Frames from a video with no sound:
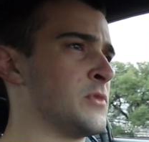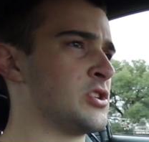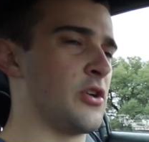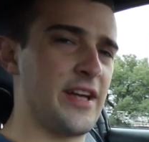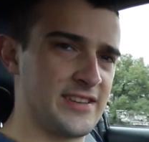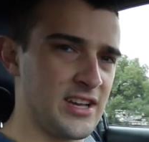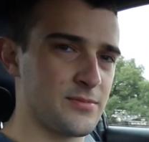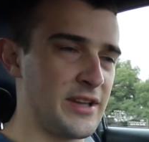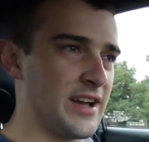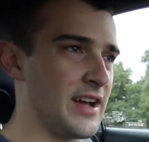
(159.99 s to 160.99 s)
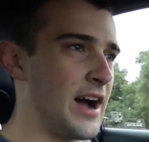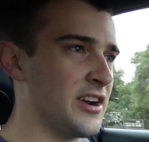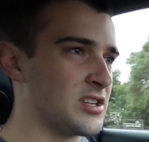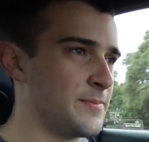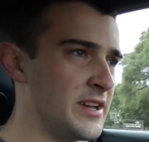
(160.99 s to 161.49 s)
So that tells me at
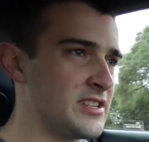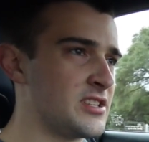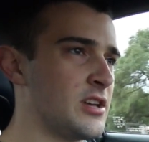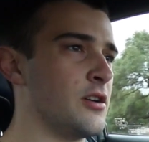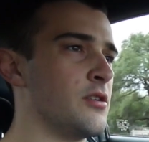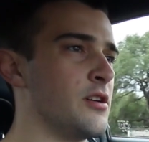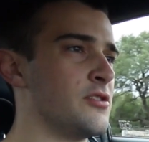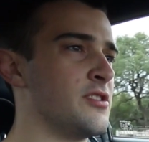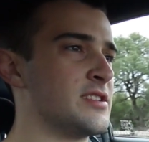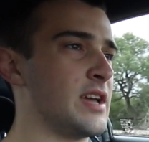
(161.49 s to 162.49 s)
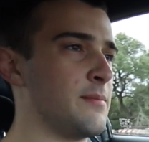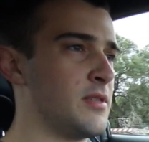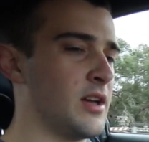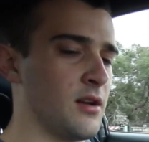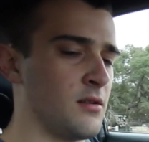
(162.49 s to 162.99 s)
higher speeds too, it'll do the same
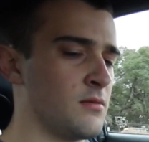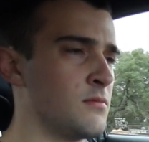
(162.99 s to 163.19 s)
thing.